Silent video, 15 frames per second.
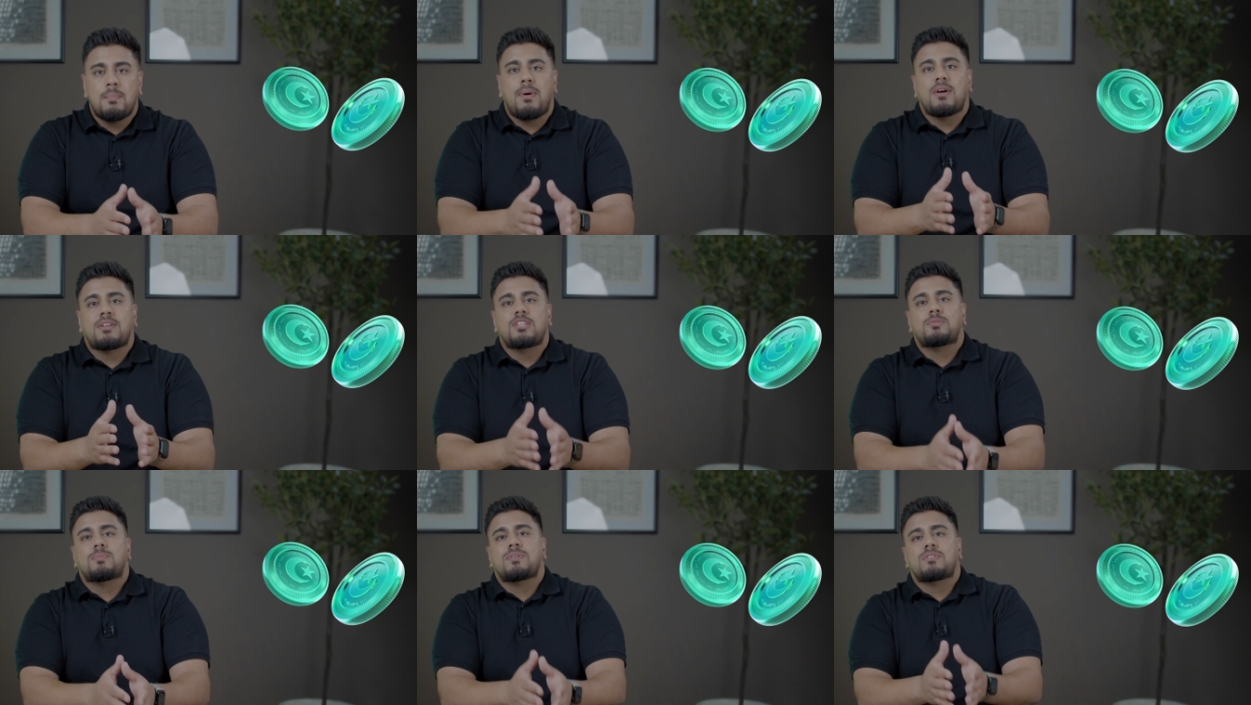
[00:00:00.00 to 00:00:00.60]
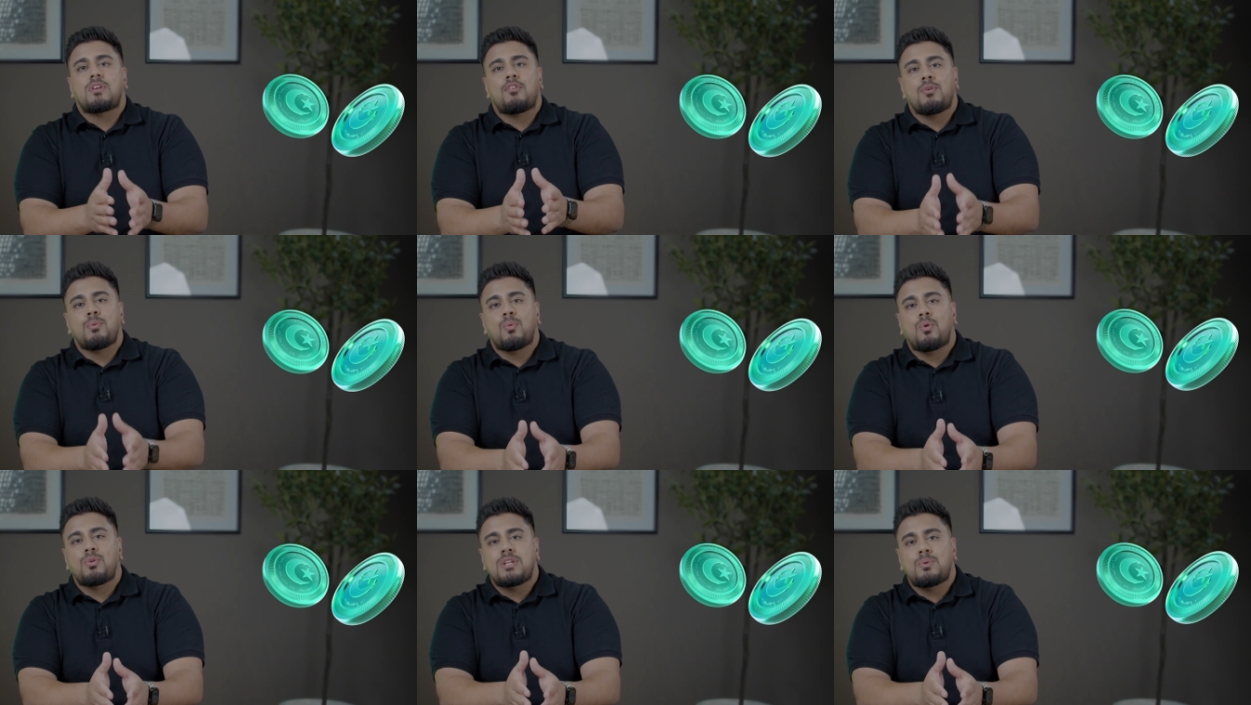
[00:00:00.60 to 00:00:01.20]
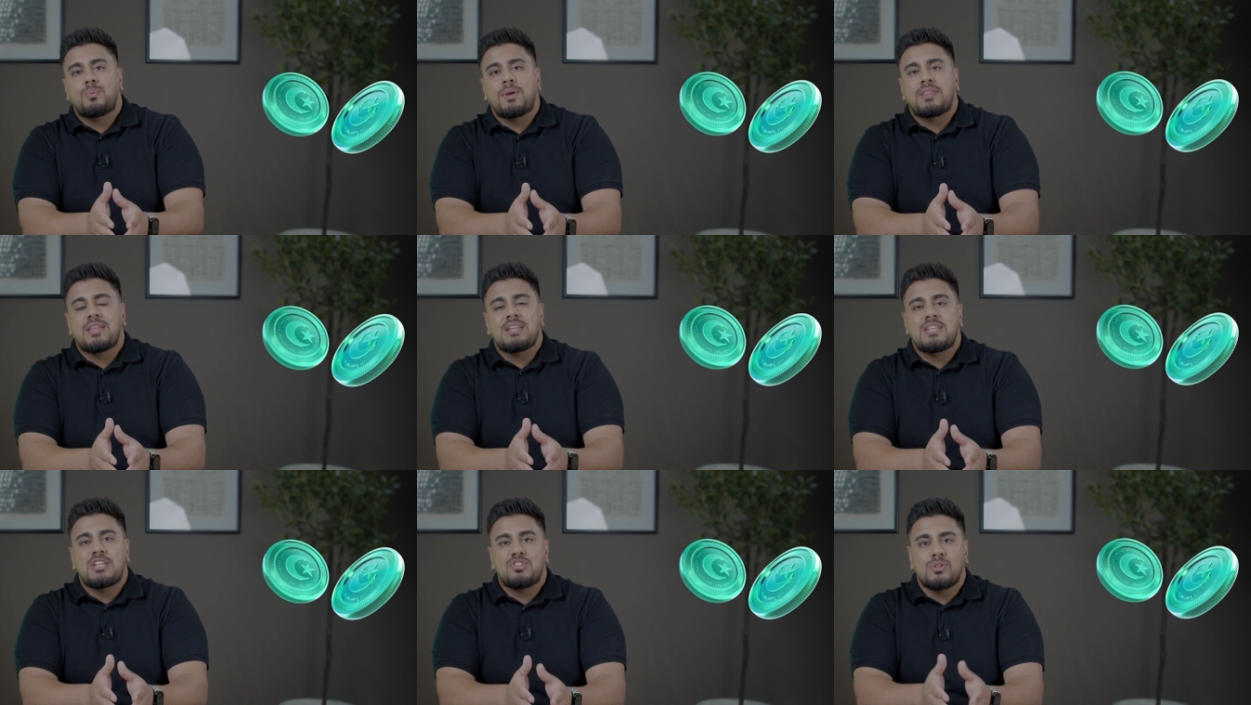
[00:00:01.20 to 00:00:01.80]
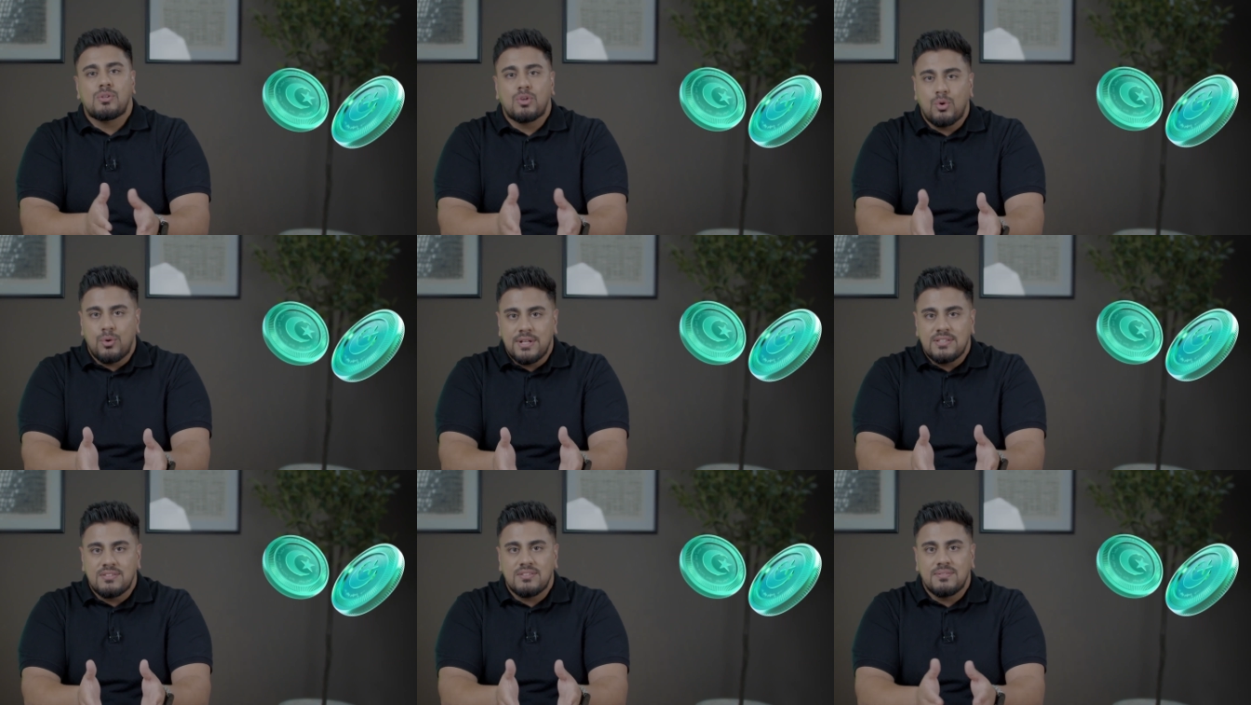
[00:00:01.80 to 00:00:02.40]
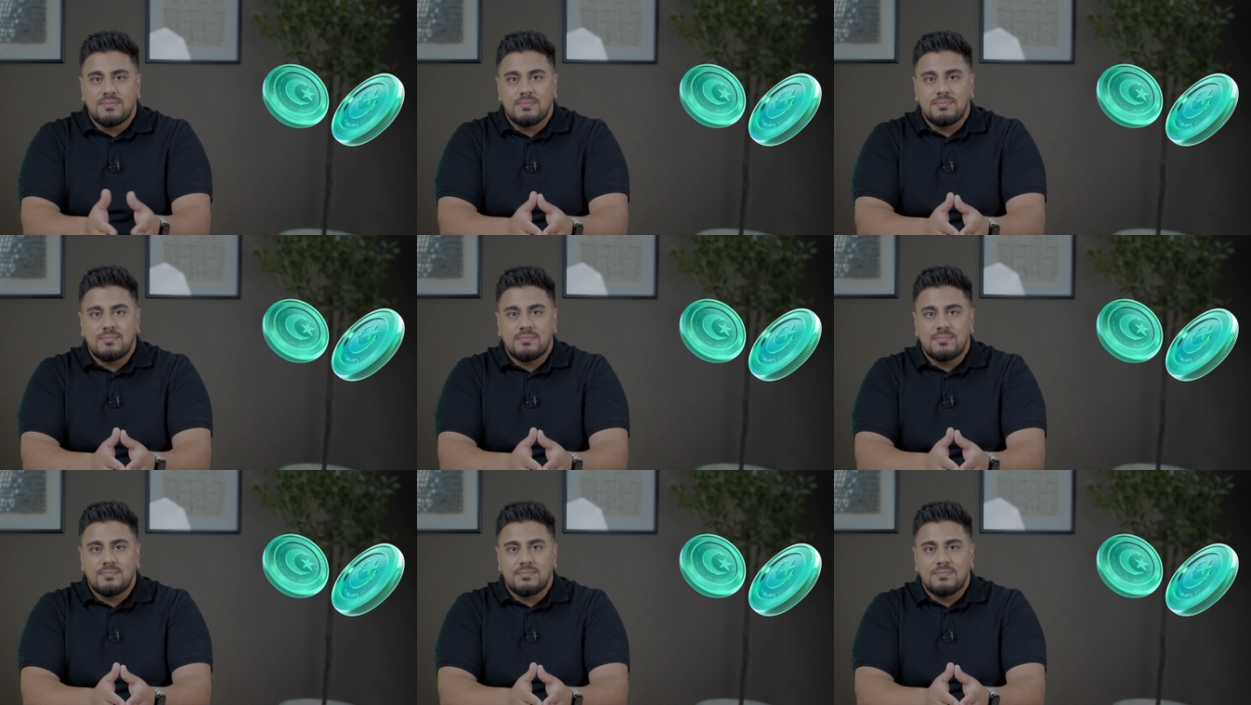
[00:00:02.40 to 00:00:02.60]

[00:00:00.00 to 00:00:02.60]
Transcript: participants are rewarded with additional coins.